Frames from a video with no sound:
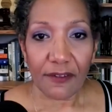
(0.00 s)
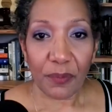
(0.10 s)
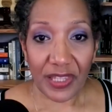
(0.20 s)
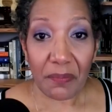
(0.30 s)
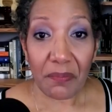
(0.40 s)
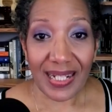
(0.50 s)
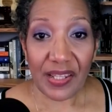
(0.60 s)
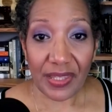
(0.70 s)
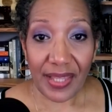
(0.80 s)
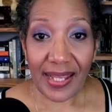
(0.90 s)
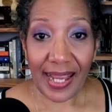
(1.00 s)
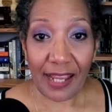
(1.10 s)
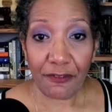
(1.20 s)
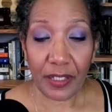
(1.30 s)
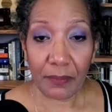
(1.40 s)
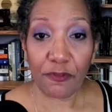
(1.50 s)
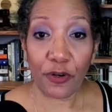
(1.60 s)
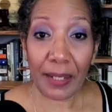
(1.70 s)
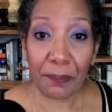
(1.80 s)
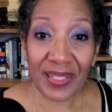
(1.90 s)
with the money that they gave him
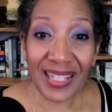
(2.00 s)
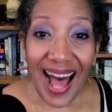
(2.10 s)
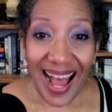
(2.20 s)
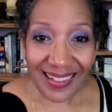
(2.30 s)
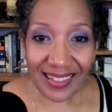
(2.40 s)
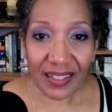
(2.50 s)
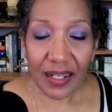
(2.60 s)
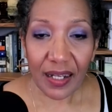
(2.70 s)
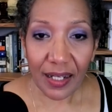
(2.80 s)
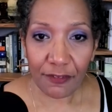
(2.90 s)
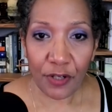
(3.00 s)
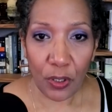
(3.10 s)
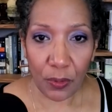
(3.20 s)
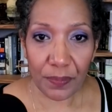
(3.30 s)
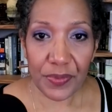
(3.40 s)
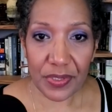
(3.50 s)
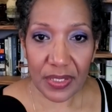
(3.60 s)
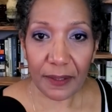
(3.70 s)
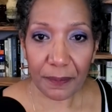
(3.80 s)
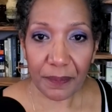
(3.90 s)
for a block of homes.
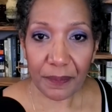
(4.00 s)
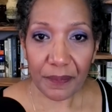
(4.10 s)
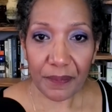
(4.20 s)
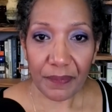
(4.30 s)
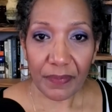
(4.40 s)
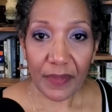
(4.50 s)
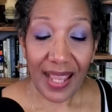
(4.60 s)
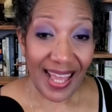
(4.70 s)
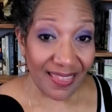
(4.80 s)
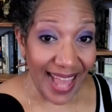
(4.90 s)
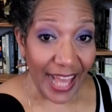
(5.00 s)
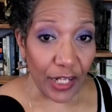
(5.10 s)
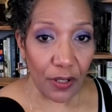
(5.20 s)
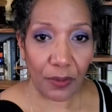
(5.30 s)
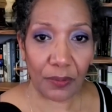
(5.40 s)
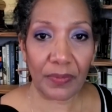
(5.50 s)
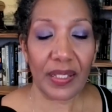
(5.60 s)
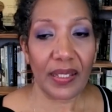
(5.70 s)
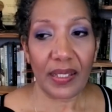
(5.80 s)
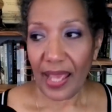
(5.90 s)
And that home,
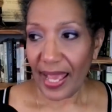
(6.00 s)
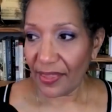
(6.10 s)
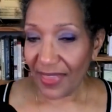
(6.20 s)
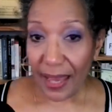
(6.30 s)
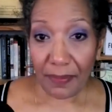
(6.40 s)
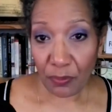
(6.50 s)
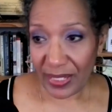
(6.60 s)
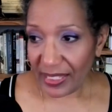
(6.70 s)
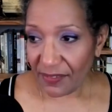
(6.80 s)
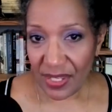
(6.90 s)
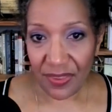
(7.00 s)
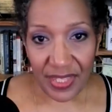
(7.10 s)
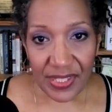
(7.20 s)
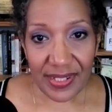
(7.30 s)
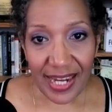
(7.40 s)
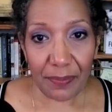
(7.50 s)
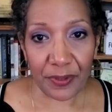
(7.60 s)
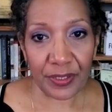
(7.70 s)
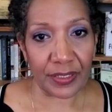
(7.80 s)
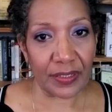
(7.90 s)
and that we lived in this
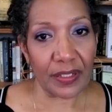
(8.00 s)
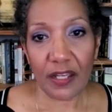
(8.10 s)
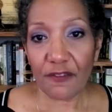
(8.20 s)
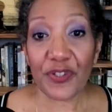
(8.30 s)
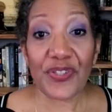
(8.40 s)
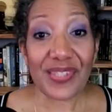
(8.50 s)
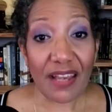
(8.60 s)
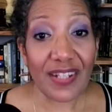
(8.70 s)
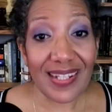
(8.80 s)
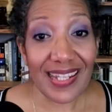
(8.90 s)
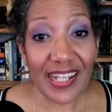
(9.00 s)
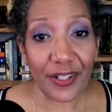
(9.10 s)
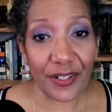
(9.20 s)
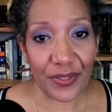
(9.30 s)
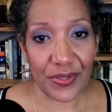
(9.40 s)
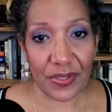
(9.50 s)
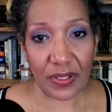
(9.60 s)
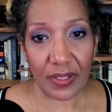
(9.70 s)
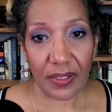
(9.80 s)
neighborhood for 70 years.